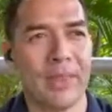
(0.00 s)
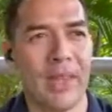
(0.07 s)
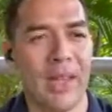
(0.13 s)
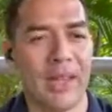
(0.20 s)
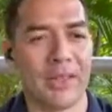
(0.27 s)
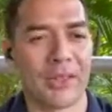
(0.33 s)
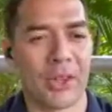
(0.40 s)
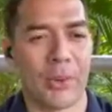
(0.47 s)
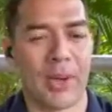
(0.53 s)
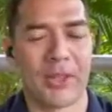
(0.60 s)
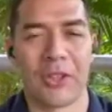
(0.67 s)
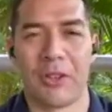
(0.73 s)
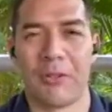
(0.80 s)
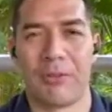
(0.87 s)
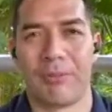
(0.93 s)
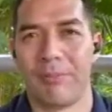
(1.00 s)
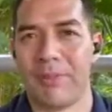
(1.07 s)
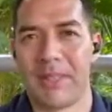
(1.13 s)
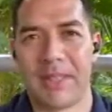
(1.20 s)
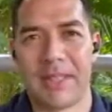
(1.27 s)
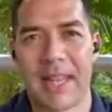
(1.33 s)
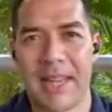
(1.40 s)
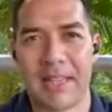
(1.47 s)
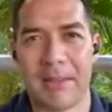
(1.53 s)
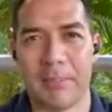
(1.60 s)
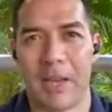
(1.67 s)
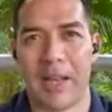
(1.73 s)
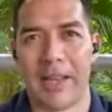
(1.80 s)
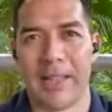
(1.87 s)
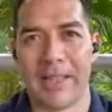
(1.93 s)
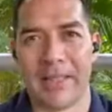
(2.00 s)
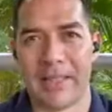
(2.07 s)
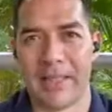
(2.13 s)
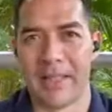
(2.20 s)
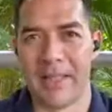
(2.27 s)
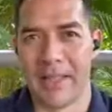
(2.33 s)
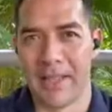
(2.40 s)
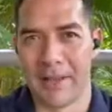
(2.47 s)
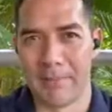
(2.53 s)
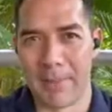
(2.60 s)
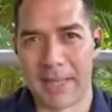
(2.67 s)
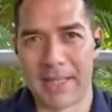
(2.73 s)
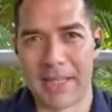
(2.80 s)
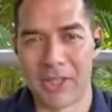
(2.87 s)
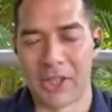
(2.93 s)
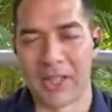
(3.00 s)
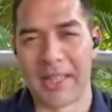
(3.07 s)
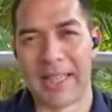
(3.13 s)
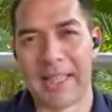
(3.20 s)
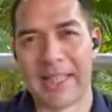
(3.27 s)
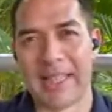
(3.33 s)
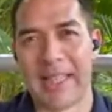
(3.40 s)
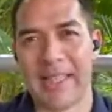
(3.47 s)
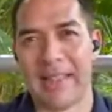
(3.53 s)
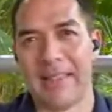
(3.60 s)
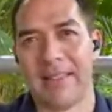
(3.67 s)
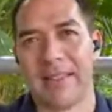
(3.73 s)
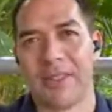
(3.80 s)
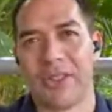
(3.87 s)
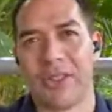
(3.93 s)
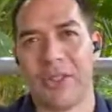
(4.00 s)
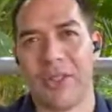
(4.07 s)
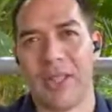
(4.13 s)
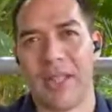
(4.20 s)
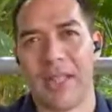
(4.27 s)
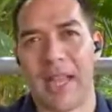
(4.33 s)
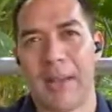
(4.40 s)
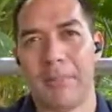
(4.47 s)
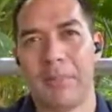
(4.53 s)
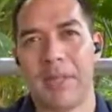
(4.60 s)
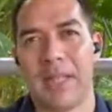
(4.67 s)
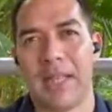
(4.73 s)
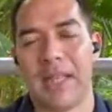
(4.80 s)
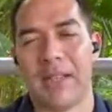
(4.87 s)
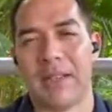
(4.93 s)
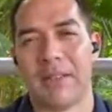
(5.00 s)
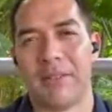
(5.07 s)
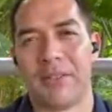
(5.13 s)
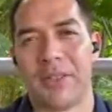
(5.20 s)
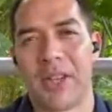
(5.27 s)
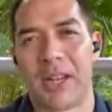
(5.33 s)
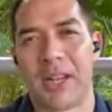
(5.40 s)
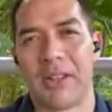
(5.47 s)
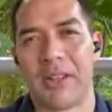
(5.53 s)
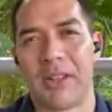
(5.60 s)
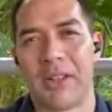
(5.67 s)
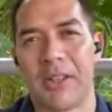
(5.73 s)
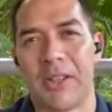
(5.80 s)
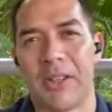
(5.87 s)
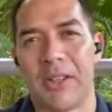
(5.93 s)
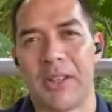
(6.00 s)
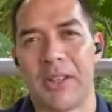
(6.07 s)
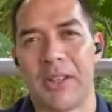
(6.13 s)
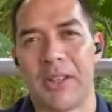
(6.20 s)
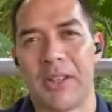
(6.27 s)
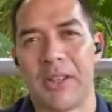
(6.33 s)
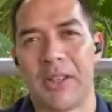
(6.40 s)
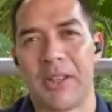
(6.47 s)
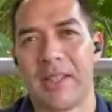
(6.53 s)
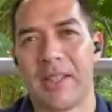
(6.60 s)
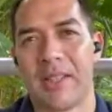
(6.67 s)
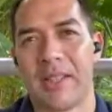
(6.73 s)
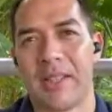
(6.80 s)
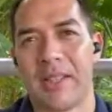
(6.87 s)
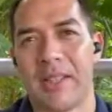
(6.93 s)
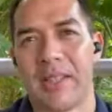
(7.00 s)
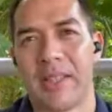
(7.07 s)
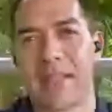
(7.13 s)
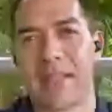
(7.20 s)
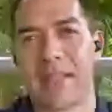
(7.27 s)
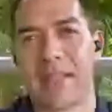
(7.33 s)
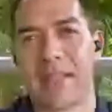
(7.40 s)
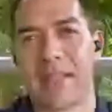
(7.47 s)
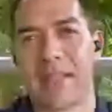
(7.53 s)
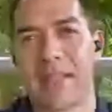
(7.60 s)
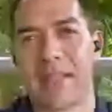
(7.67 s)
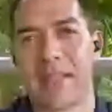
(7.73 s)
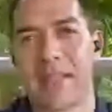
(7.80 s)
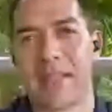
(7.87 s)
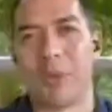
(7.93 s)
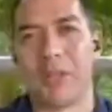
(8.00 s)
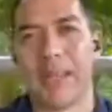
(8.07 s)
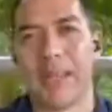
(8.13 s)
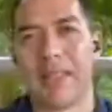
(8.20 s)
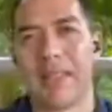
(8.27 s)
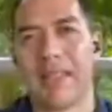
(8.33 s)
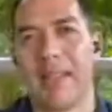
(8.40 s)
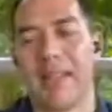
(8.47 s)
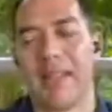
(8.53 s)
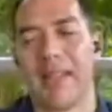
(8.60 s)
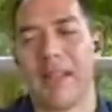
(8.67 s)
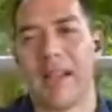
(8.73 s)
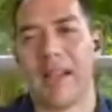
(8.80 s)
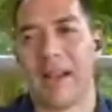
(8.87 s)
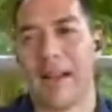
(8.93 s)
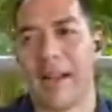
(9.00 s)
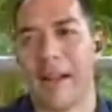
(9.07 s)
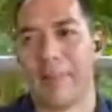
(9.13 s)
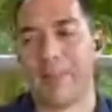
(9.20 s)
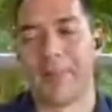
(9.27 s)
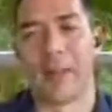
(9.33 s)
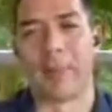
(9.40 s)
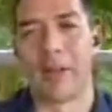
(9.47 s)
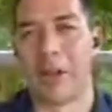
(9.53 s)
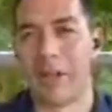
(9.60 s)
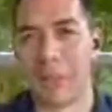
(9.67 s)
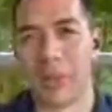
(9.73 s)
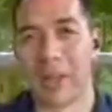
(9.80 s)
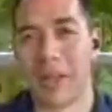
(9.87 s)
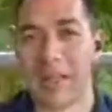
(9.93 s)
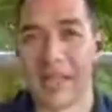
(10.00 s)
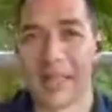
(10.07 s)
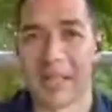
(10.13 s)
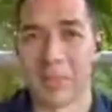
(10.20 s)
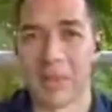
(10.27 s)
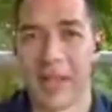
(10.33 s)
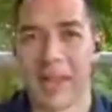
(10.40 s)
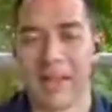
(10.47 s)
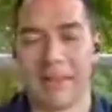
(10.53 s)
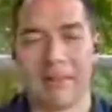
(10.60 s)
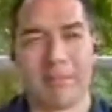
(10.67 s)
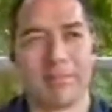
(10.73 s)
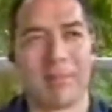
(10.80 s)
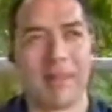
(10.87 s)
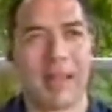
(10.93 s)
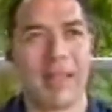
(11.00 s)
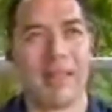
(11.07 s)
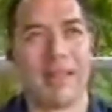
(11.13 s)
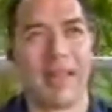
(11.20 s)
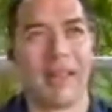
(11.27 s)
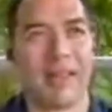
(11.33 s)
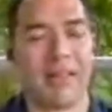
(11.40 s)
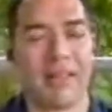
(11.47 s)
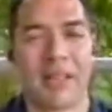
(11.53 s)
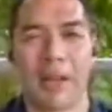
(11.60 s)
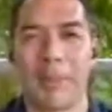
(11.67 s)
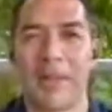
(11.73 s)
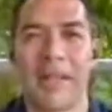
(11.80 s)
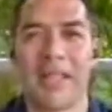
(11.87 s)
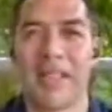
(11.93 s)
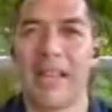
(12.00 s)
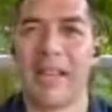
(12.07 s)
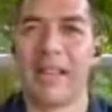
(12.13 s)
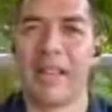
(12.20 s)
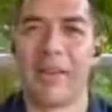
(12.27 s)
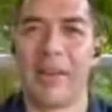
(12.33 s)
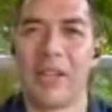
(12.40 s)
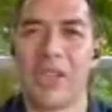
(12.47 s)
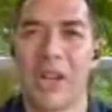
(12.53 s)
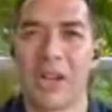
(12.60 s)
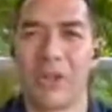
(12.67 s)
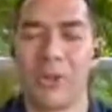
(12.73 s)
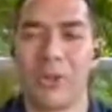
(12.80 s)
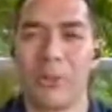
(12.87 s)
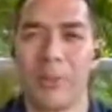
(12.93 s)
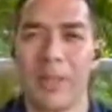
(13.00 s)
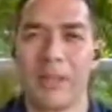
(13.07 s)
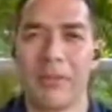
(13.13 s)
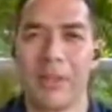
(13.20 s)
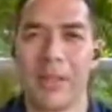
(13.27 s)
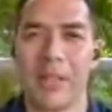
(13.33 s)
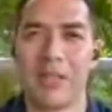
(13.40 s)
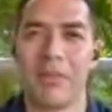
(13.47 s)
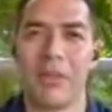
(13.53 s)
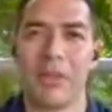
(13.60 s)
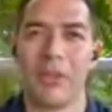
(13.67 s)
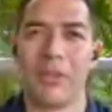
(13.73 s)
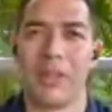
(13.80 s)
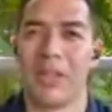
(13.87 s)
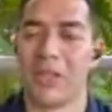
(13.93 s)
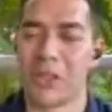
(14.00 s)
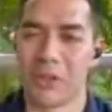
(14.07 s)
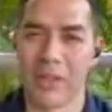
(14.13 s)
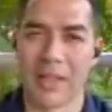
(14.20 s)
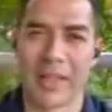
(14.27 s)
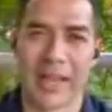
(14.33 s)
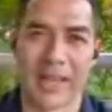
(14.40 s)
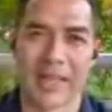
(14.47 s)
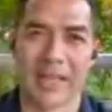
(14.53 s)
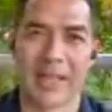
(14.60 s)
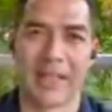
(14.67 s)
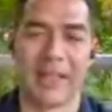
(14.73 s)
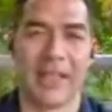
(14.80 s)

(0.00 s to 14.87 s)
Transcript: So I sort of sent a blind message on LinkedIn to the MD of Channel News Asia and said, "Hey, I'm looking for more opportunities to present. I'm currently working at ESPN." And then a couple of days later, their HR called me in for an interview, did a screen test,